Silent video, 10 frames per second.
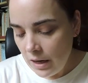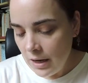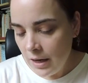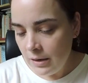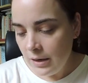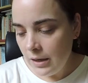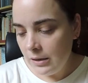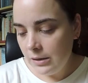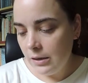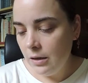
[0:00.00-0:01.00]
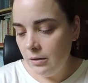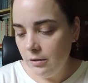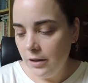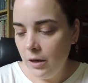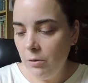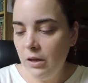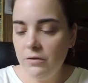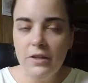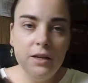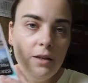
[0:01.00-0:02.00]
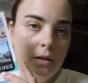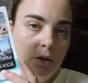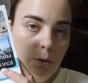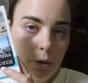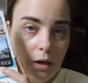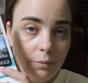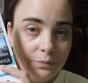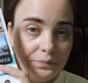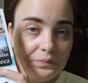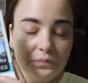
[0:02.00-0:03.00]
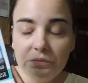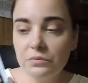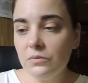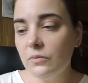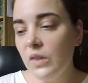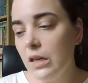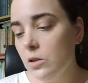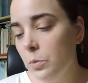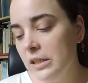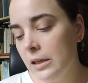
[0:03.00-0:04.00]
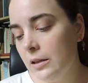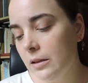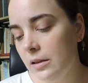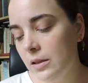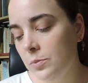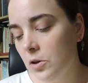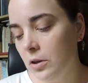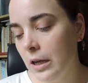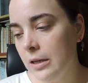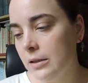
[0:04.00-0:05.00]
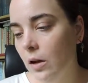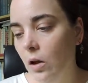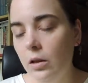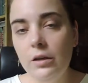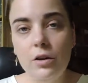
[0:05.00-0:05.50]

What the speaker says: and it's The Diary of Dana in Korea. So basically this book is all in